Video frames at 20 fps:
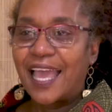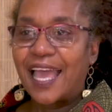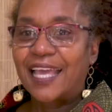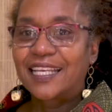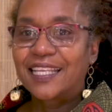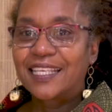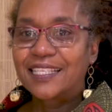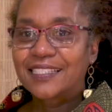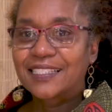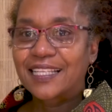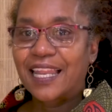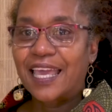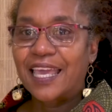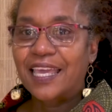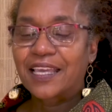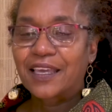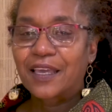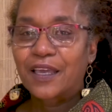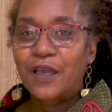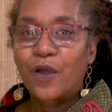And he's
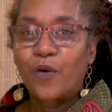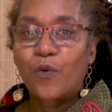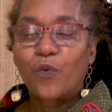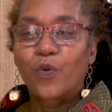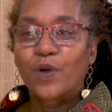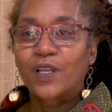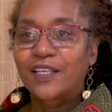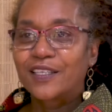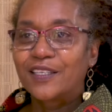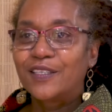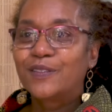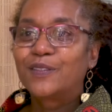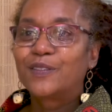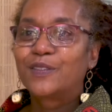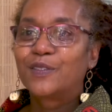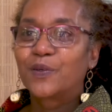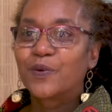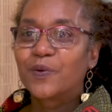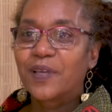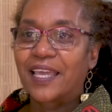like, what are you
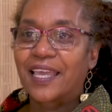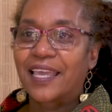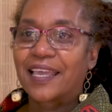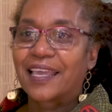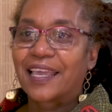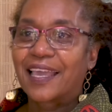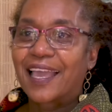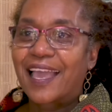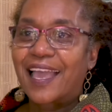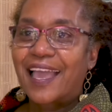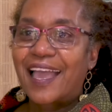doing?